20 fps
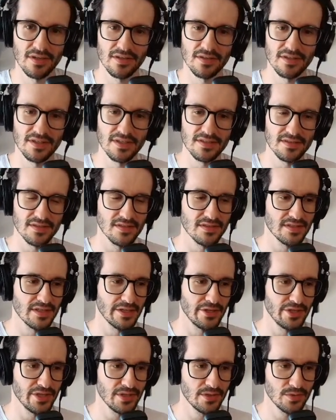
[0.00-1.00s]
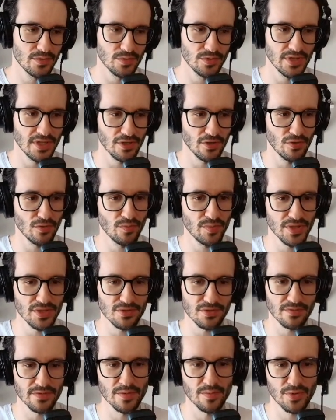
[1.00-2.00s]
This is a link to the
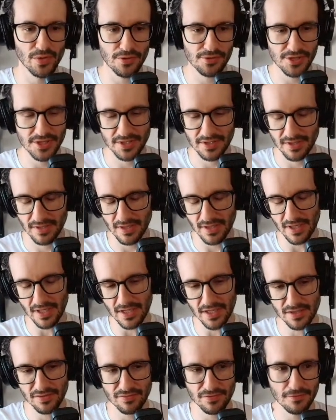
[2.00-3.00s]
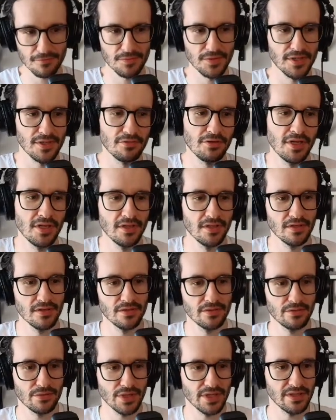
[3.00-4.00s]
homepage of the project, and from there
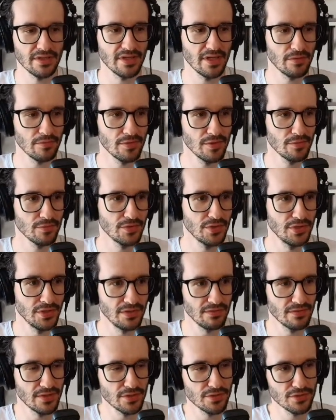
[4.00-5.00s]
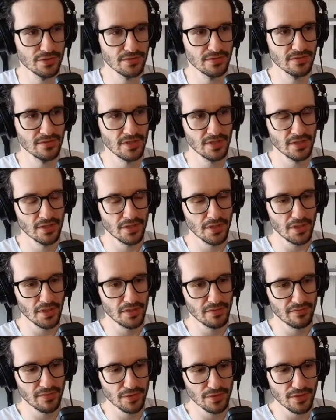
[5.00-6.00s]
you can download the version
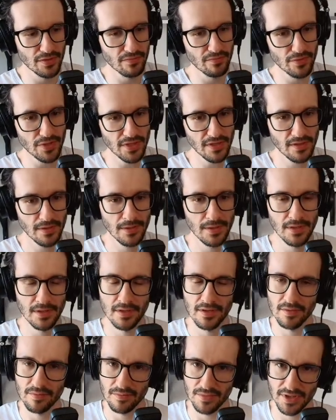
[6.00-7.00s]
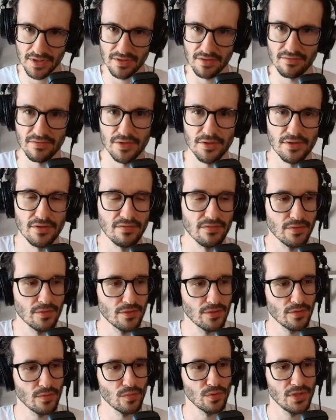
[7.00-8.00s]
33, but the
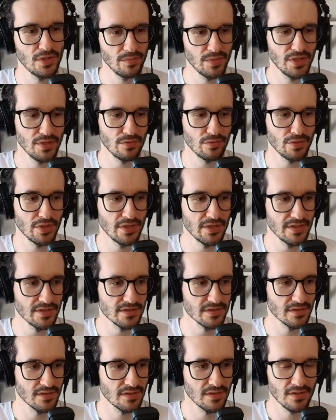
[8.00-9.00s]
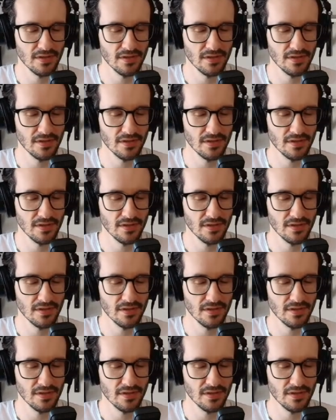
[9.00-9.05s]
34 will be released